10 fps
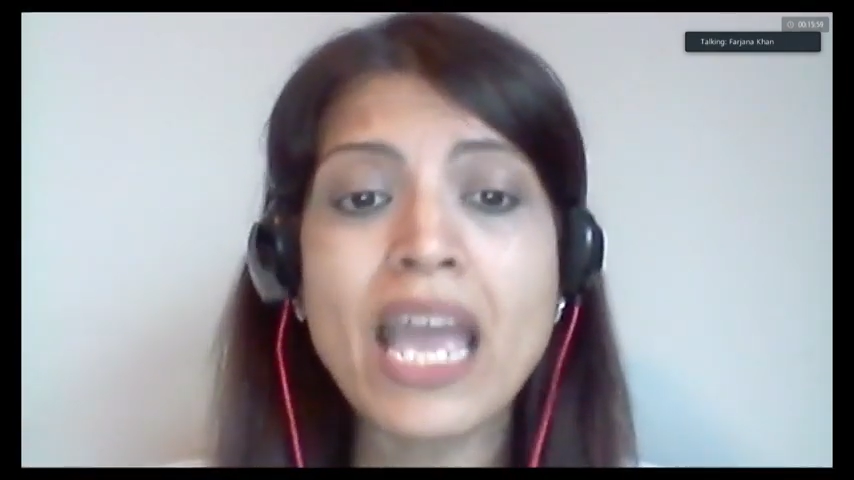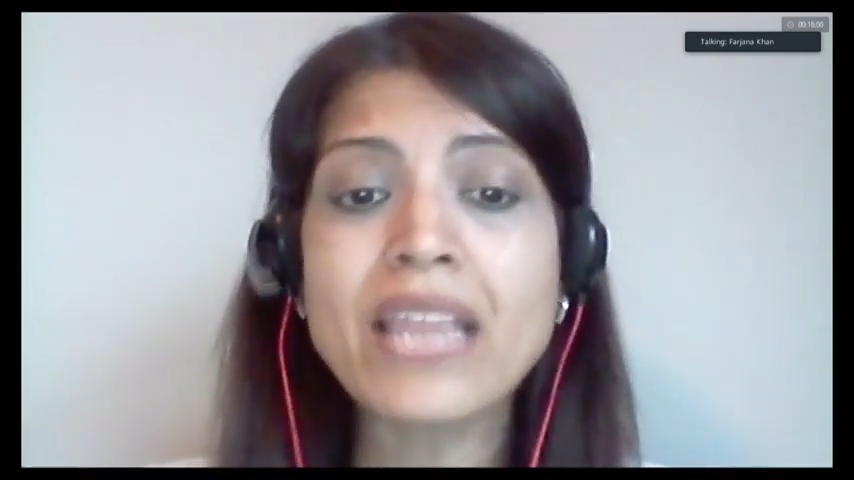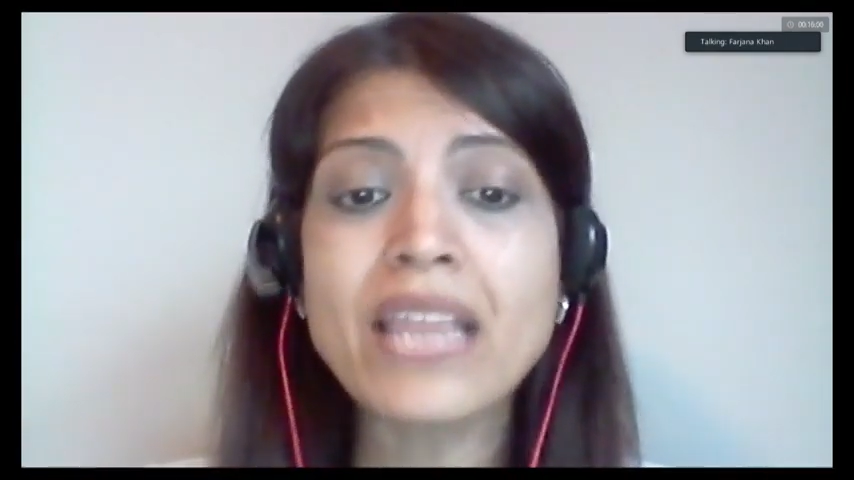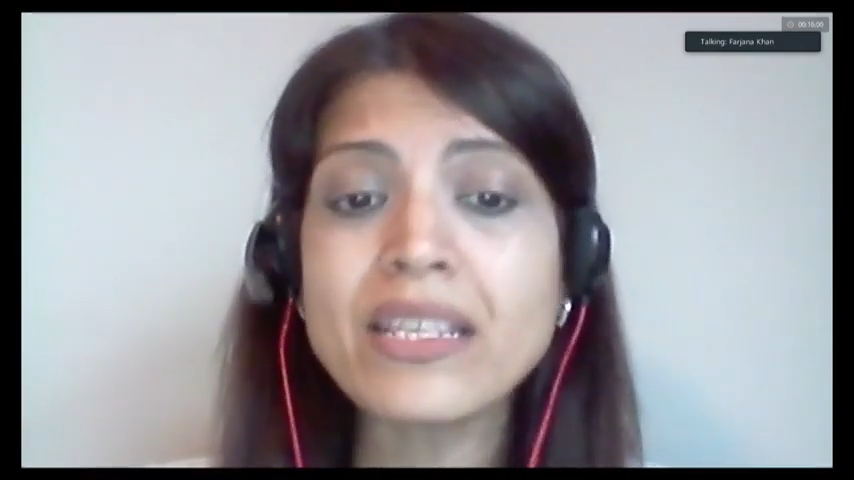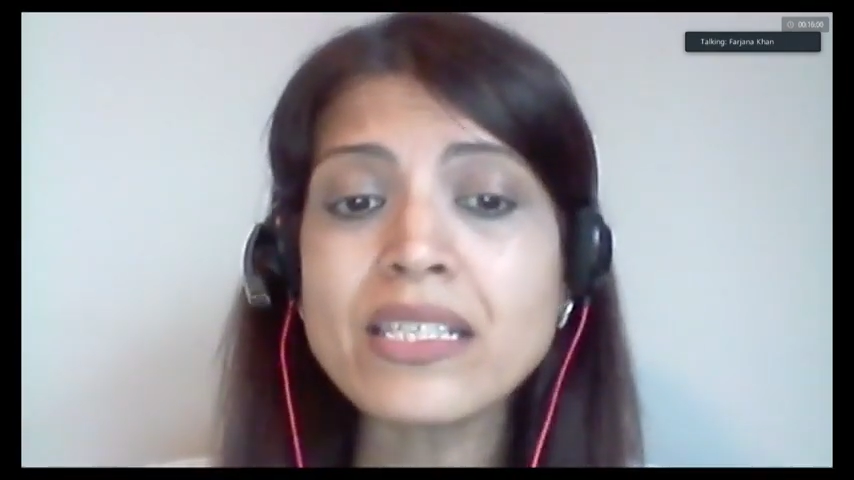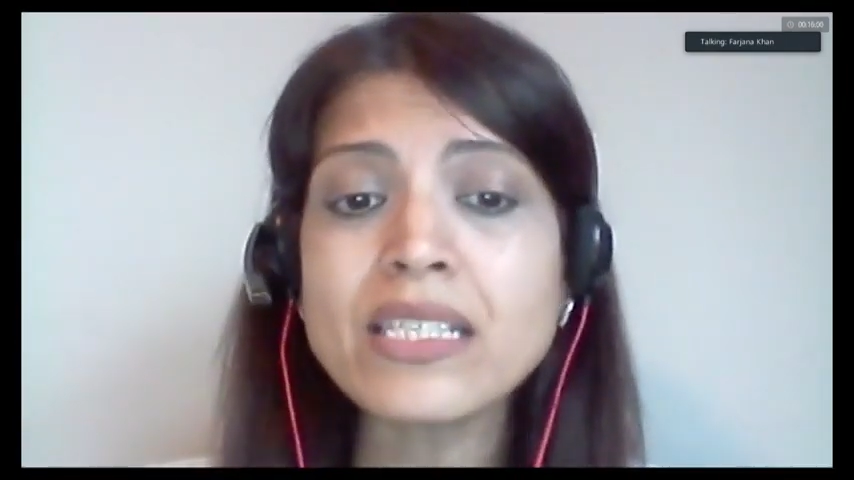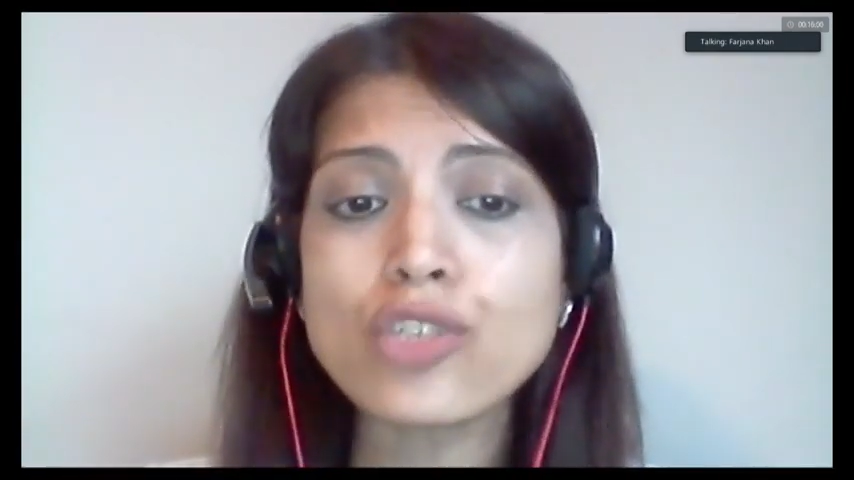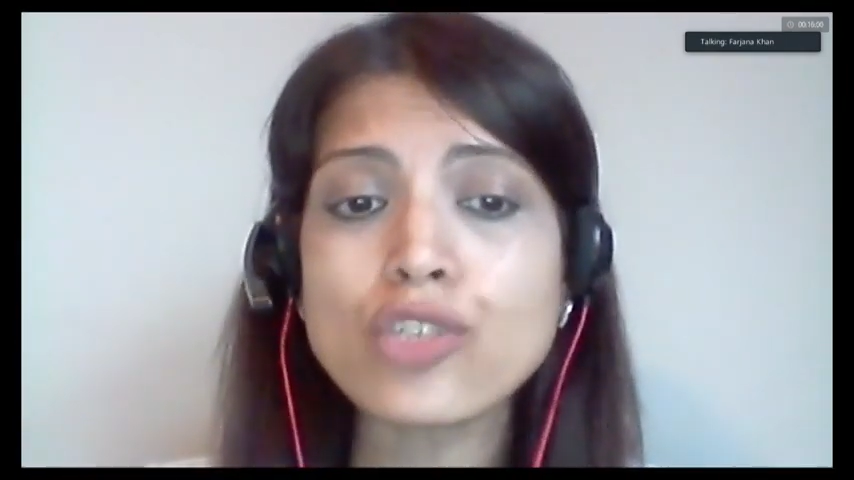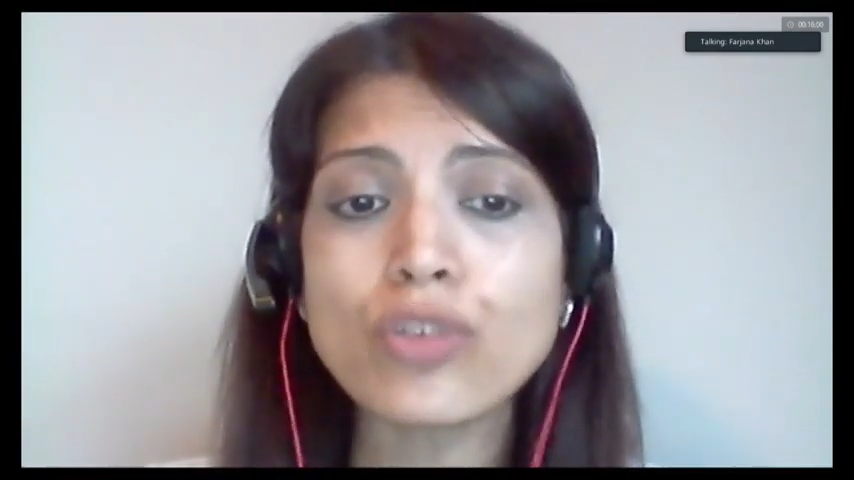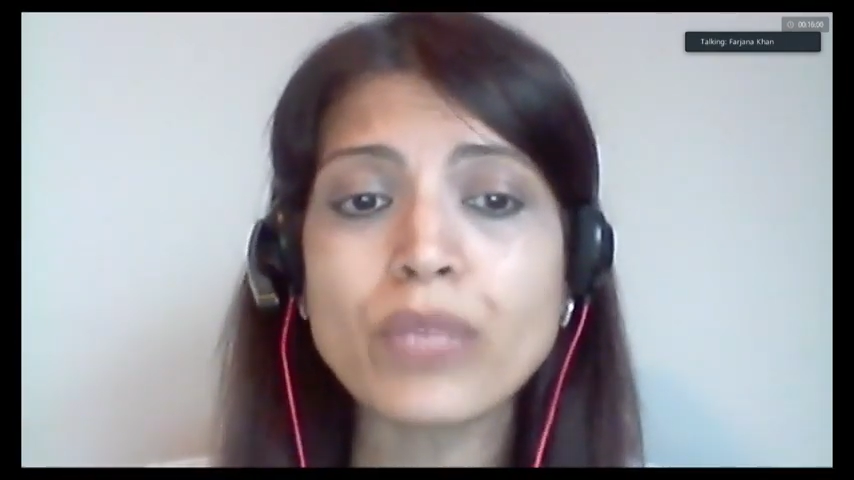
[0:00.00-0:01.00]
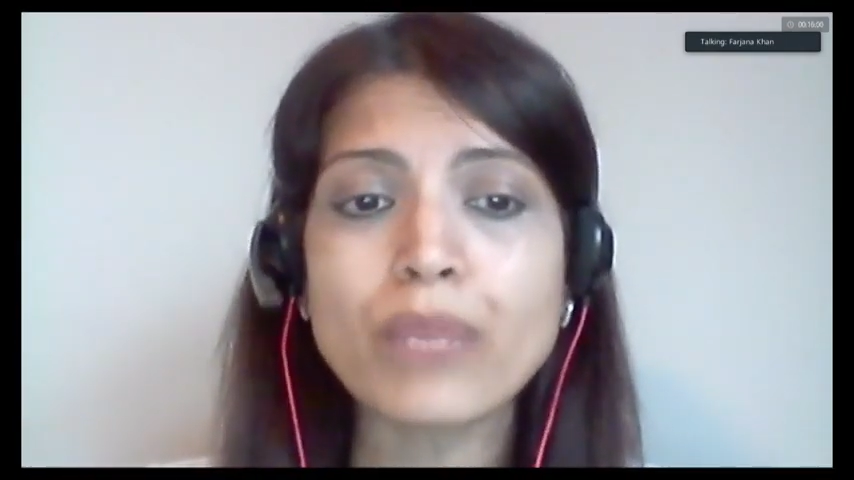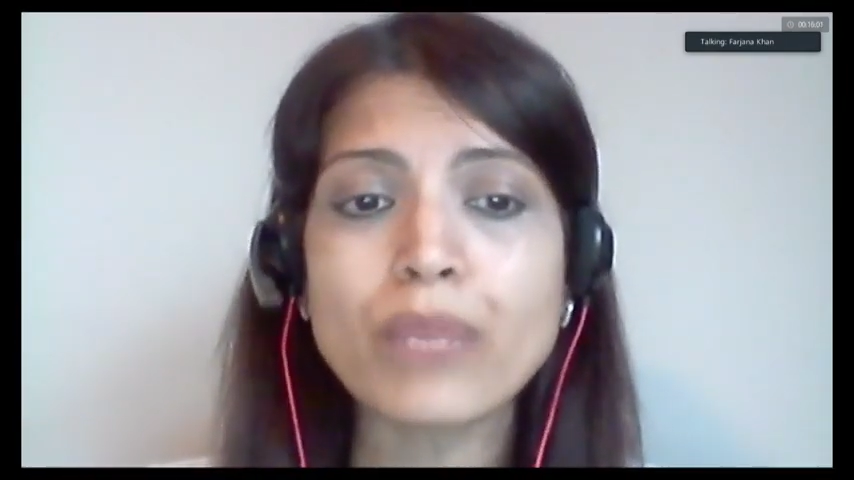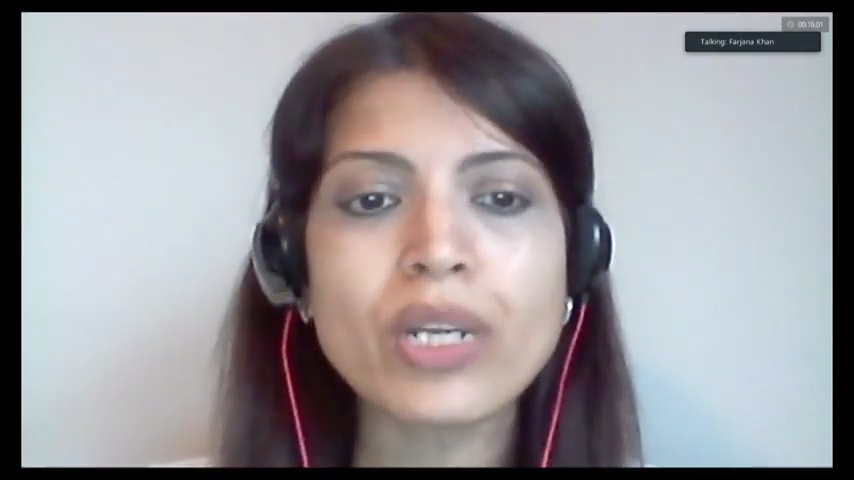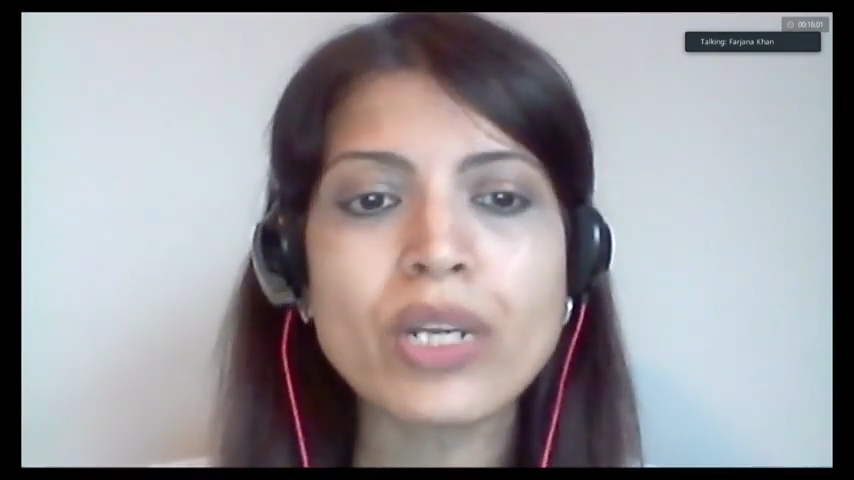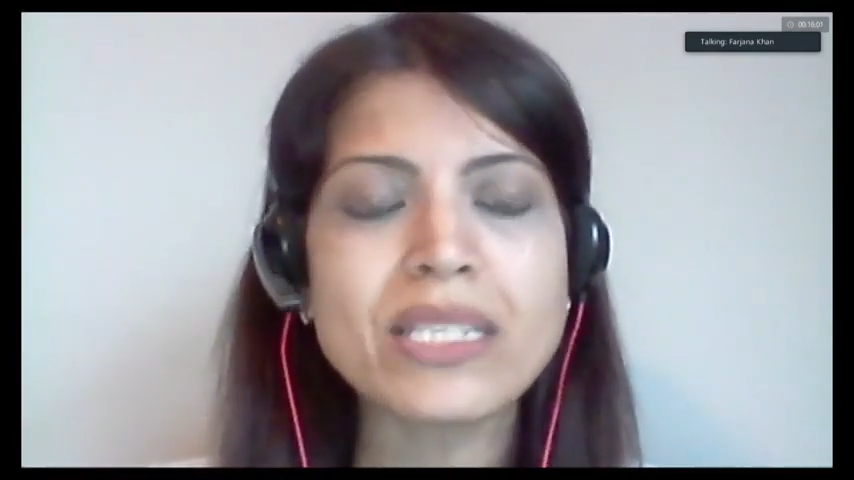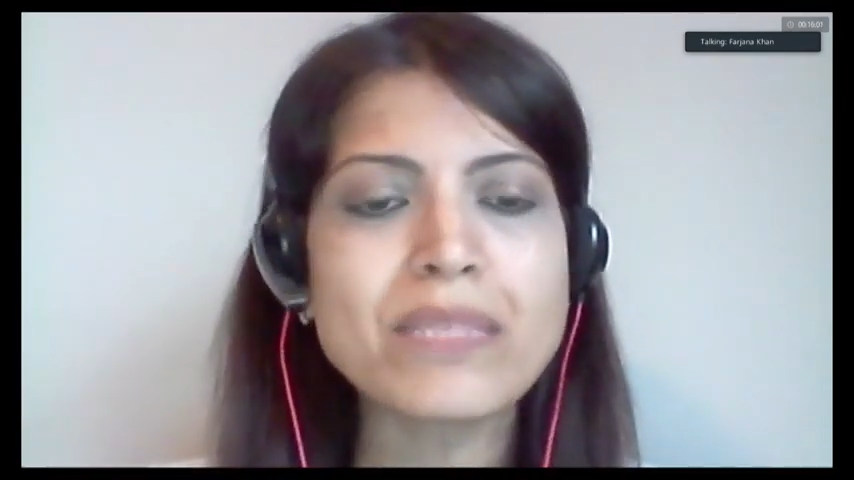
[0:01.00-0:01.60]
And this is extremely important.